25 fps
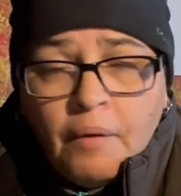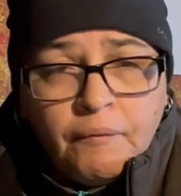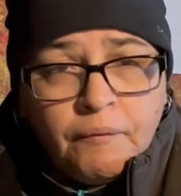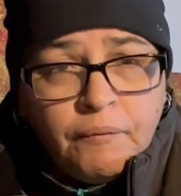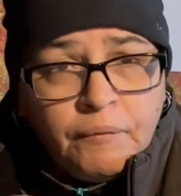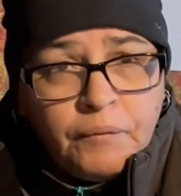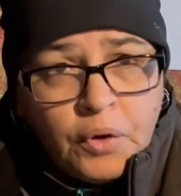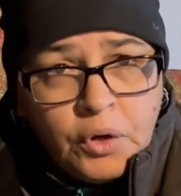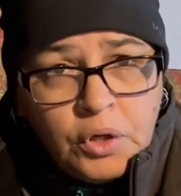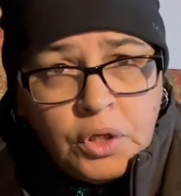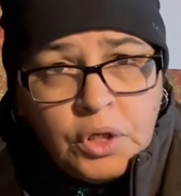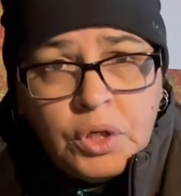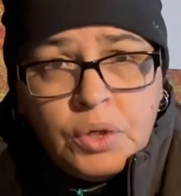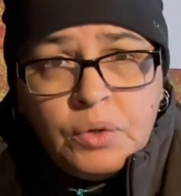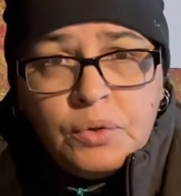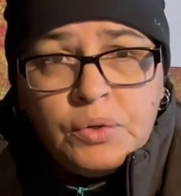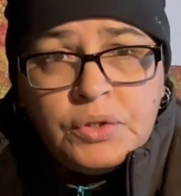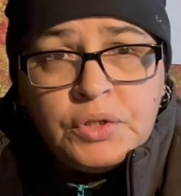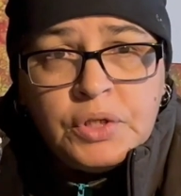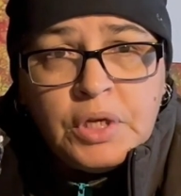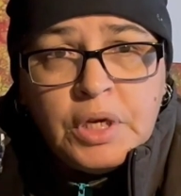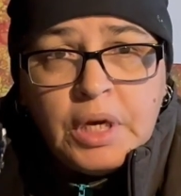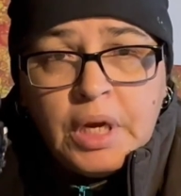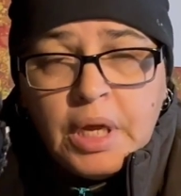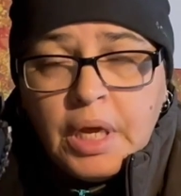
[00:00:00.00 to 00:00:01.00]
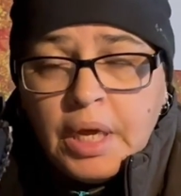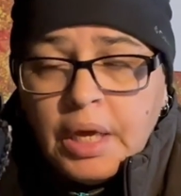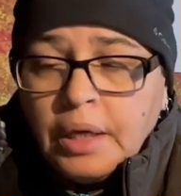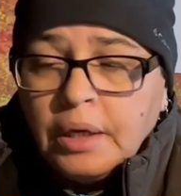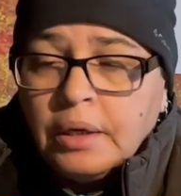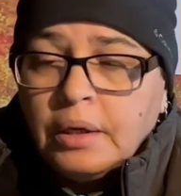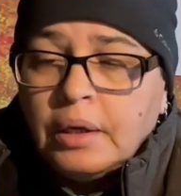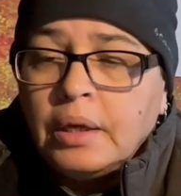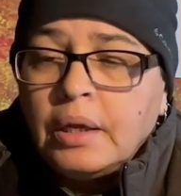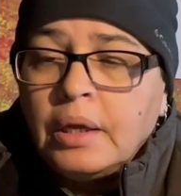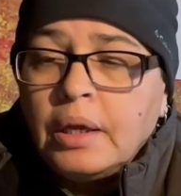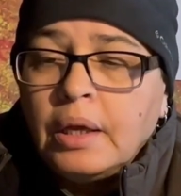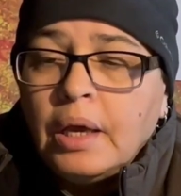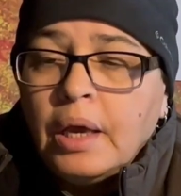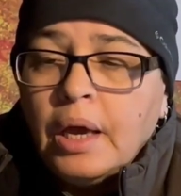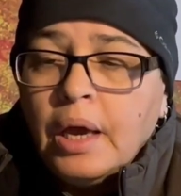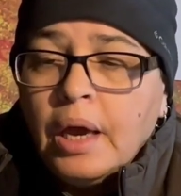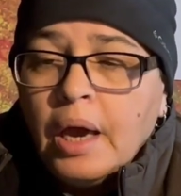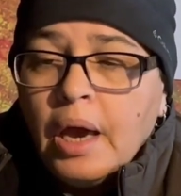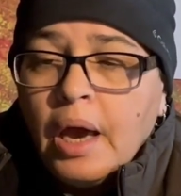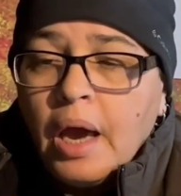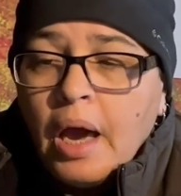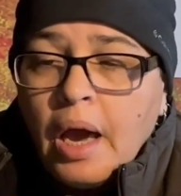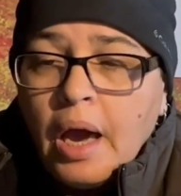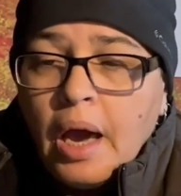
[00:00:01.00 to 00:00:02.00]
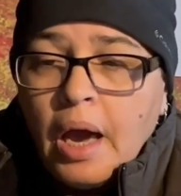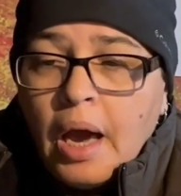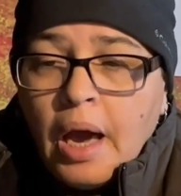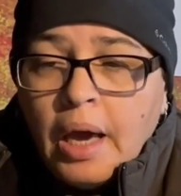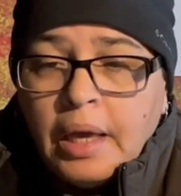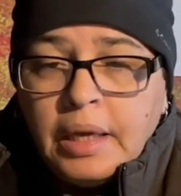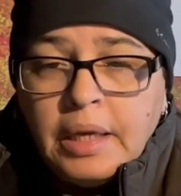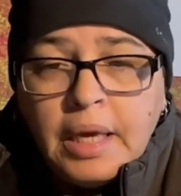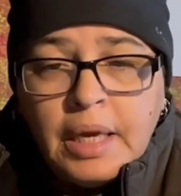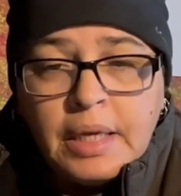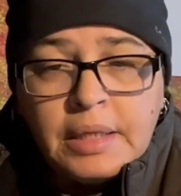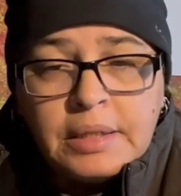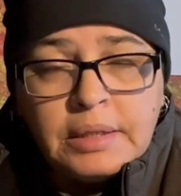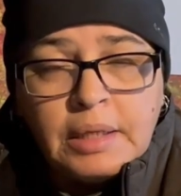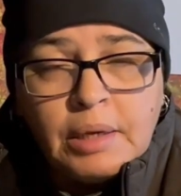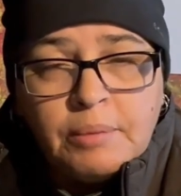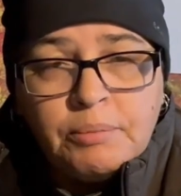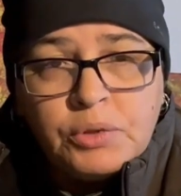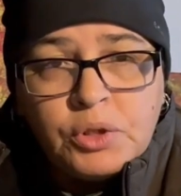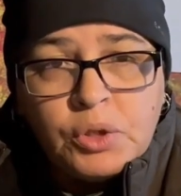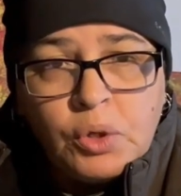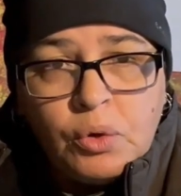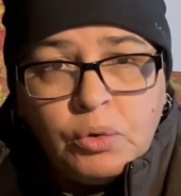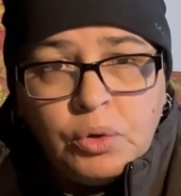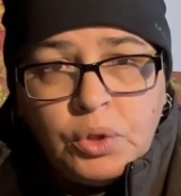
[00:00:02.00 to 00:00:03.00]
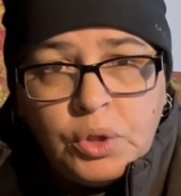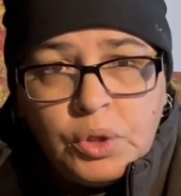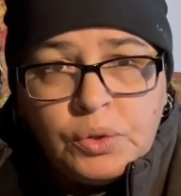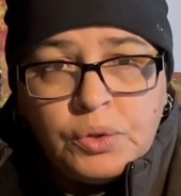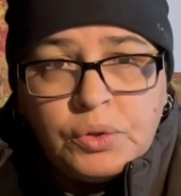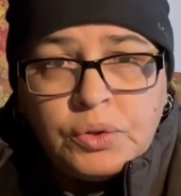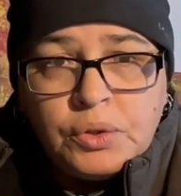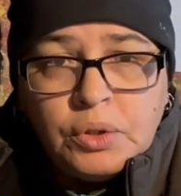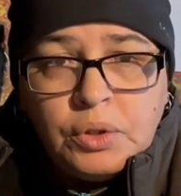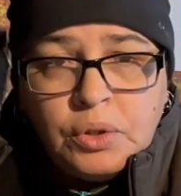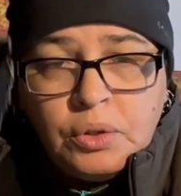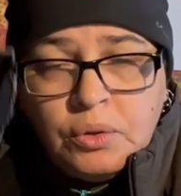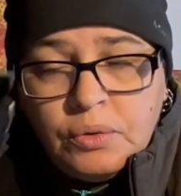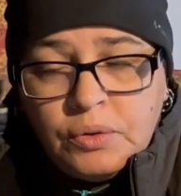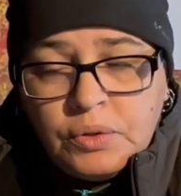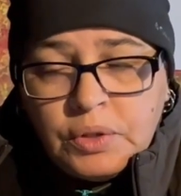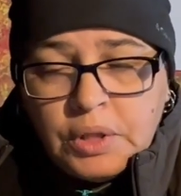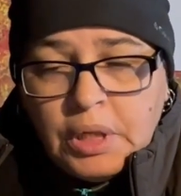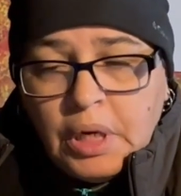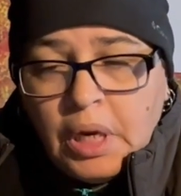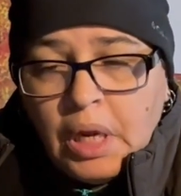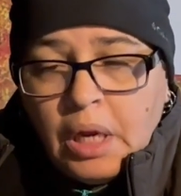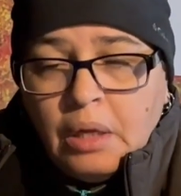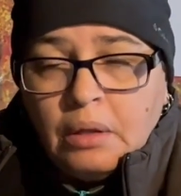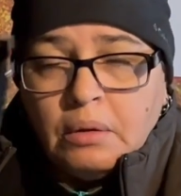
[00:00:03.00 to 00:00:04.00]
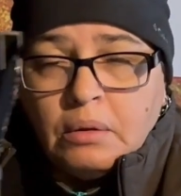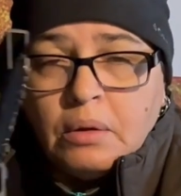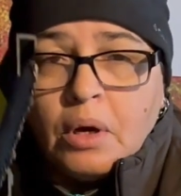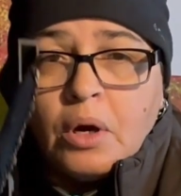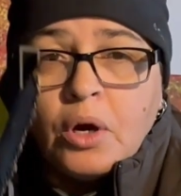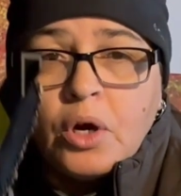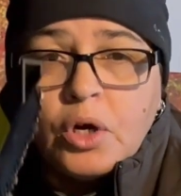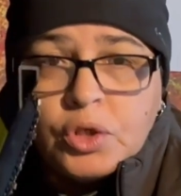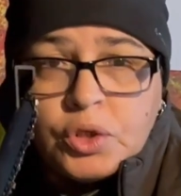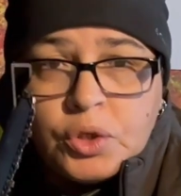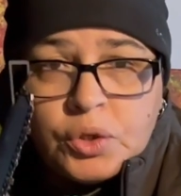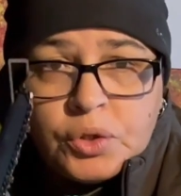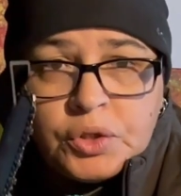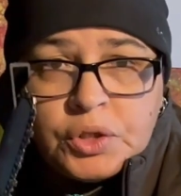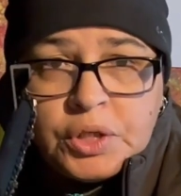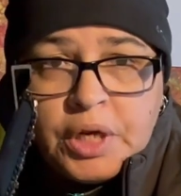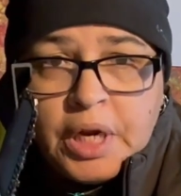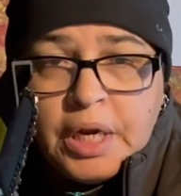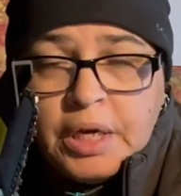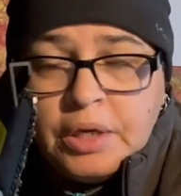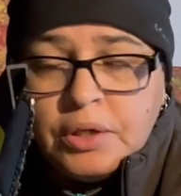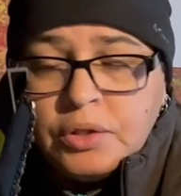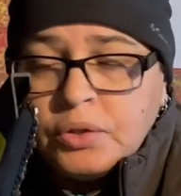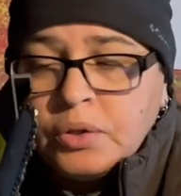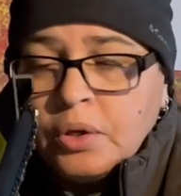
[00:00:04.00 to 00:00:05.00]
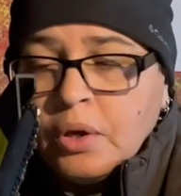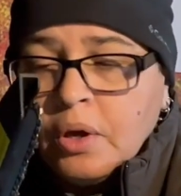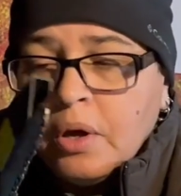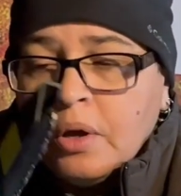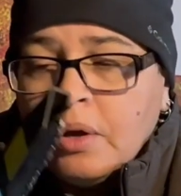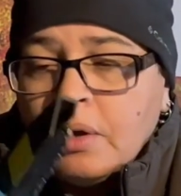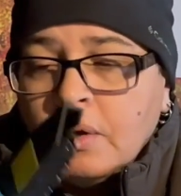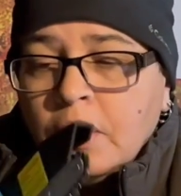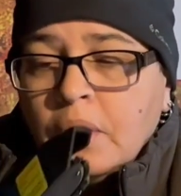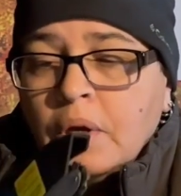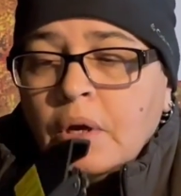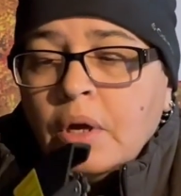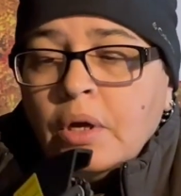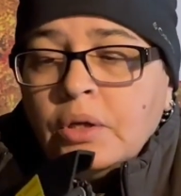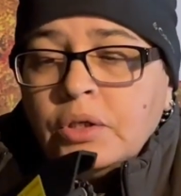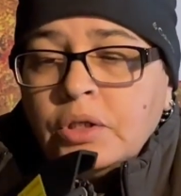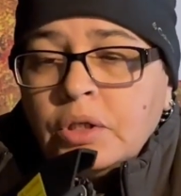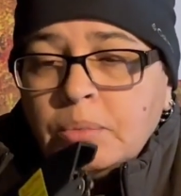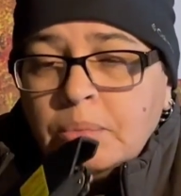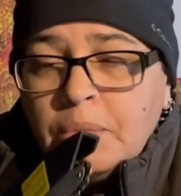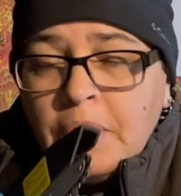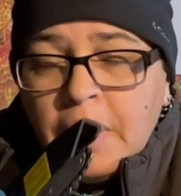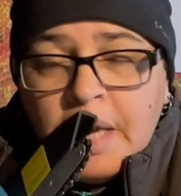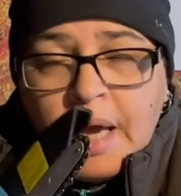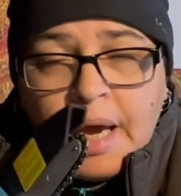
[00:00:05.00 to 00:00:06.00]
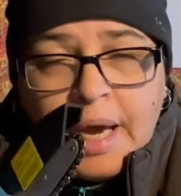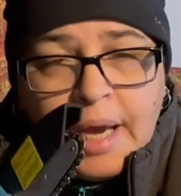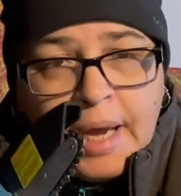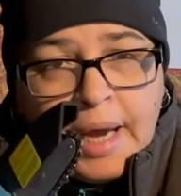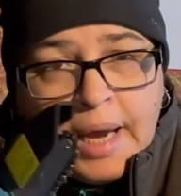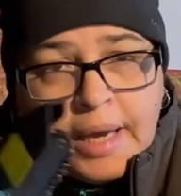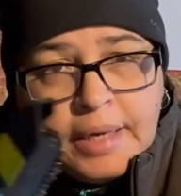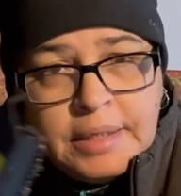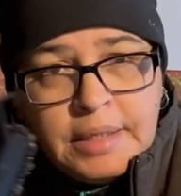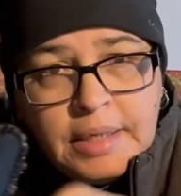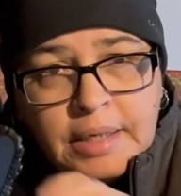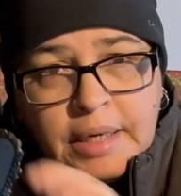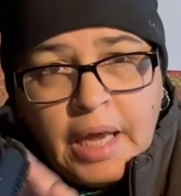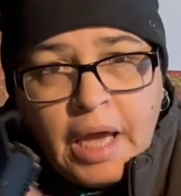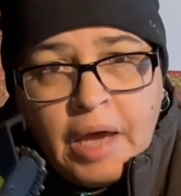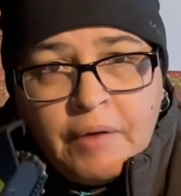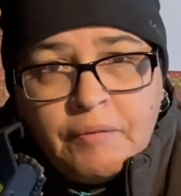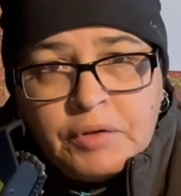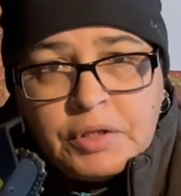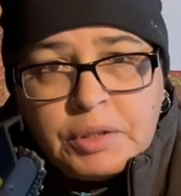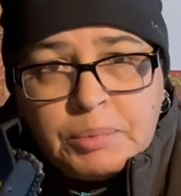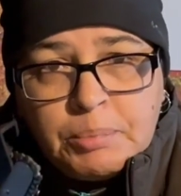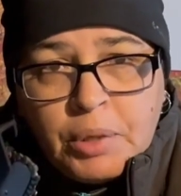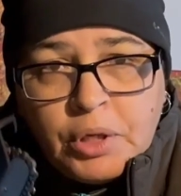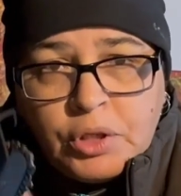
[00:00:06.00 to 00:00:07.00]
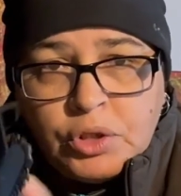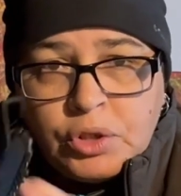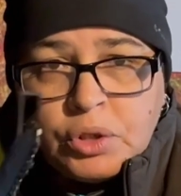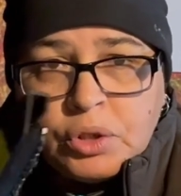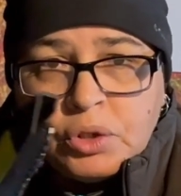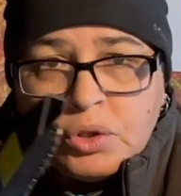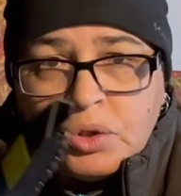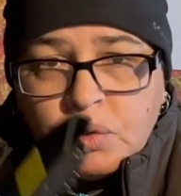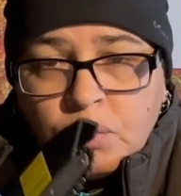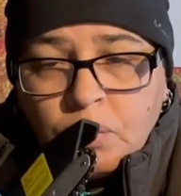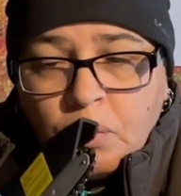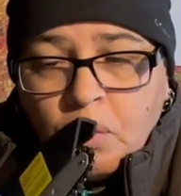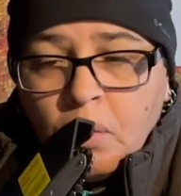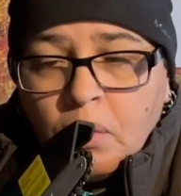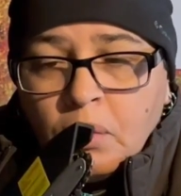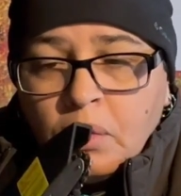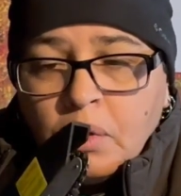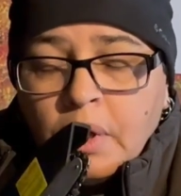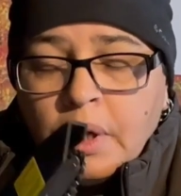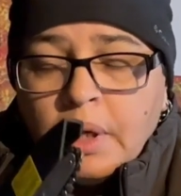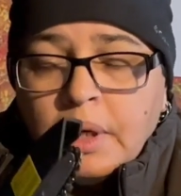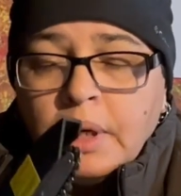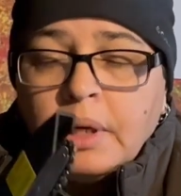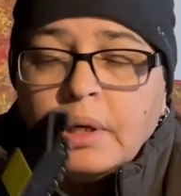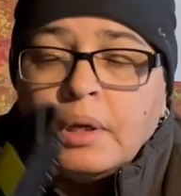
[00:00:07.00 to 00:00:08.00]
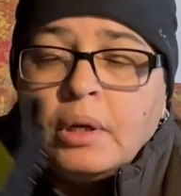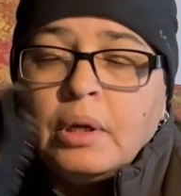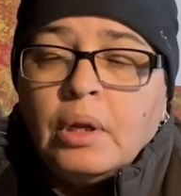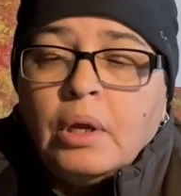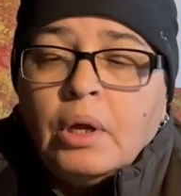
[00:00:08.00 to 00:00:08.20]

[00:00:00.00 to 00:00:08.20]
For using it, I guess I'm so used to using a larger chainsaw. To me, I didn't have as much control on it.